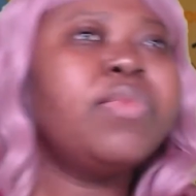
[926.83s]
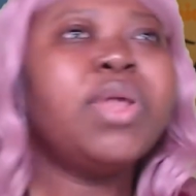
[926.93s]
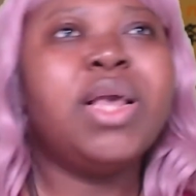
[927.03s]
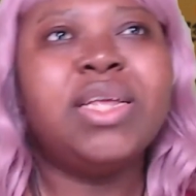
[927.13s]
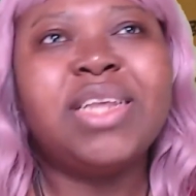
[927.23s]

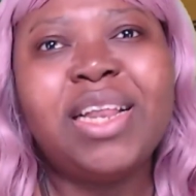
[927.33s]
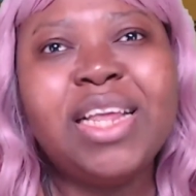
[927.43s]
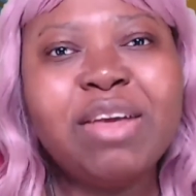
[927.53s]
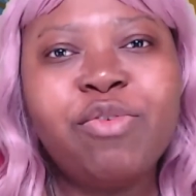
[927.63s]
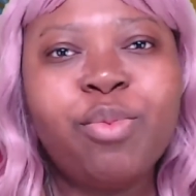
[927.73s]
and
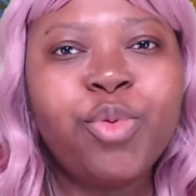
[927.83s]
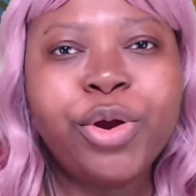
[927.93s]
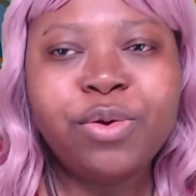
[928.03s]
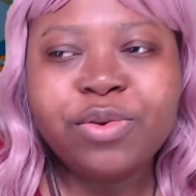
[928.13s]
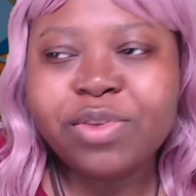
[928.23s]
Tali gave her
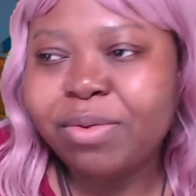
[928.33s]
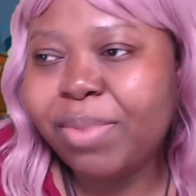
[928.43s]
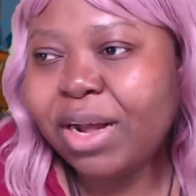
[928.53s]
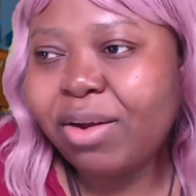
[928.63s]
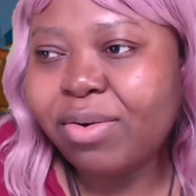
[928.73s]
pointers
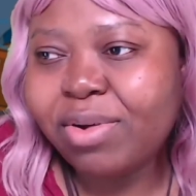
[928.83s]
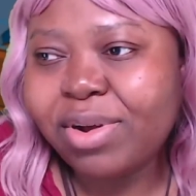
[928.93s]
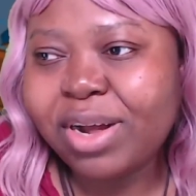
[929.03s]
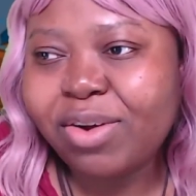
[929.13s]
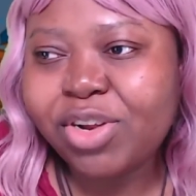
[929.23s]
about
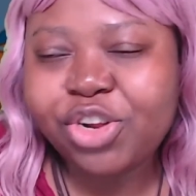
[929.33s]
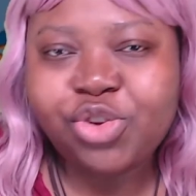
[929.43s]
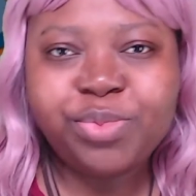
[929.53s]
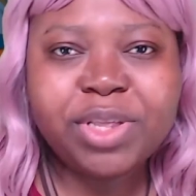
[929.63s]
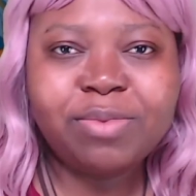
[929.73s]
how she
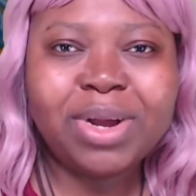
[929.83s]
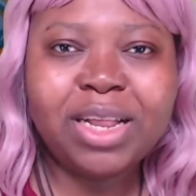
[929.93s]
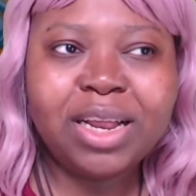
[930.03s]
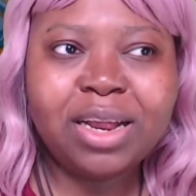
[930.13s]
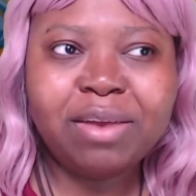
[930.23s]
should be
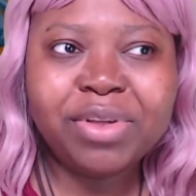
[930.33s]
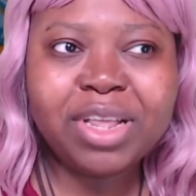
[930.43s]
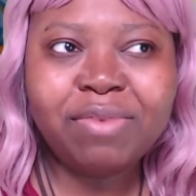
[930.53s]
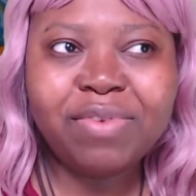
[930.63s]
smiling at everything,